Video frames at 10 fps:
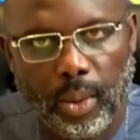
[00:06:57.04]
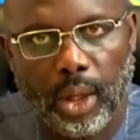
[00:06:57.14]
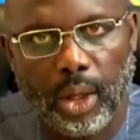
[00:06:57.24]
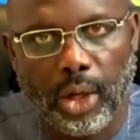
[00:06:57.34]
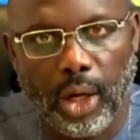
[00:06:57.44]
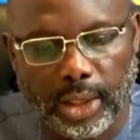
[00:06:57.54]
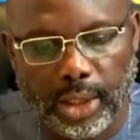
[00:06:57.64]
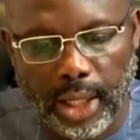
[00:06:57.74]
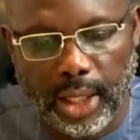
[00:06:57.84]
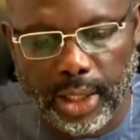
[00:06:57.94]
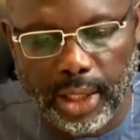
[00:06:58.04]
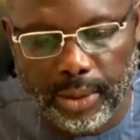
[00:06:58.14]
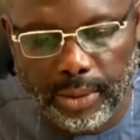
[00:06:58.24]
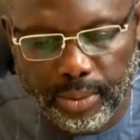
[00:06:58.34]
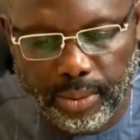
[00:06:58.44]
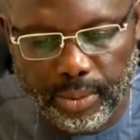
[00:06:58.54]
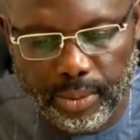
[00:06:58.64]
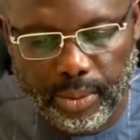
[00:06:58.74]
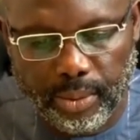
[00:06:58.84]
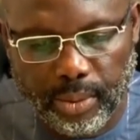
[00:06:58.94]
Your Excellency,
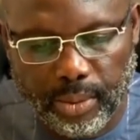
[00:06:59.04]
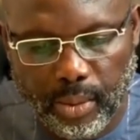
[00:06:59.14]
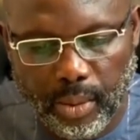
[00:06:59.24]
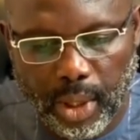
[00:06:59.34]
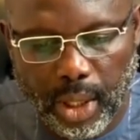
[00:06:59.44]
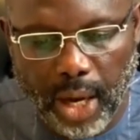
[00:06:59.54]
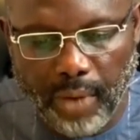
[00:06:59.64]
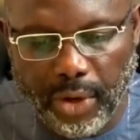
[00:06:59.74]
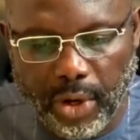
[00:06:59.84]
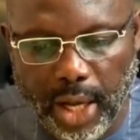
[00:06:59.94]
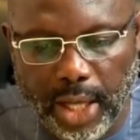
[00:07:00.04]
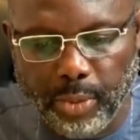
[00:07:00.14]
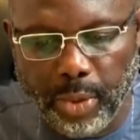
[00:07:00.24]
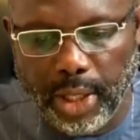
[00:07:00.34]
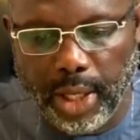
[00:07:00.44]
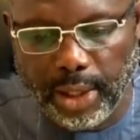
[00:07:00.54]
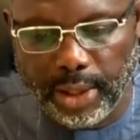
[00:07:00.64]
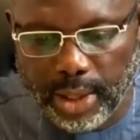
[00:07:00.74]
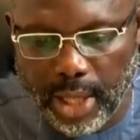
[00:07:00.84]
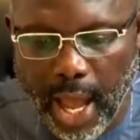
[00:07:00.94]
Africa has been
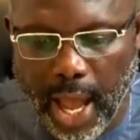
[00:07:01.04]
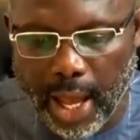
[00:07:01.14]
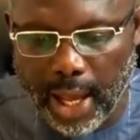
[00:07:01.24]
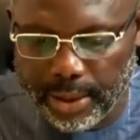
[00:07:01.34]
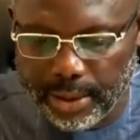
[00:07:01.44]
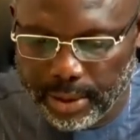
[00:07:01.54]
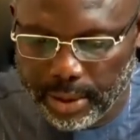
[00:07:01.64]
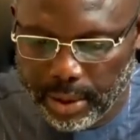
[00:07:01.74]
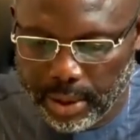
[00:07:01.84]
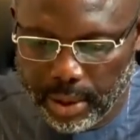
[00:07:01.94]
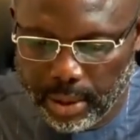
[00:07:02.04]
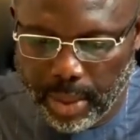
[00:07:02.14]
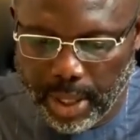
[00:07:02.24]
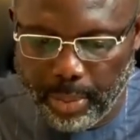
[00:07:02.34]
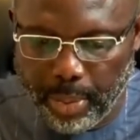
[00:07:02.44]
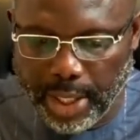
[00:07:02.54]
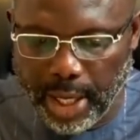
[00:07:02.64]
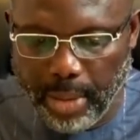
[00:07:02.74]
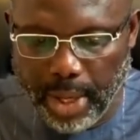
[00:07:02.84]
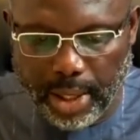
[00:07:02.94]
hit hard by the
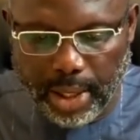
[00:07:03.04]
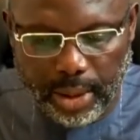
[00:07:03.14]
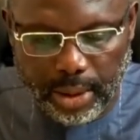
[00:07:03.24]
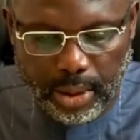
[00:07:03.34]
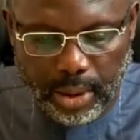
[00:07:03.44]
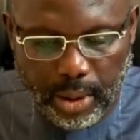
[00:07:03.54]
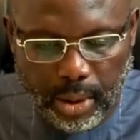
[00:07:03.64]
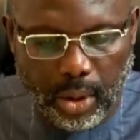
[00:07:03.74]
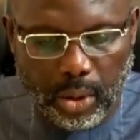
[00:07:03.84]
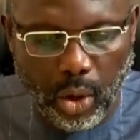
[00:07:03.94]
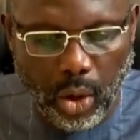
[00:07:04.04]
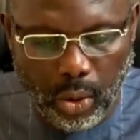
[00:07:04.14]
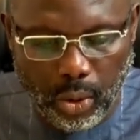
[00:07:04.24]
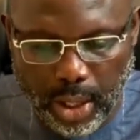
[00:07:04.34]
pandemic, although the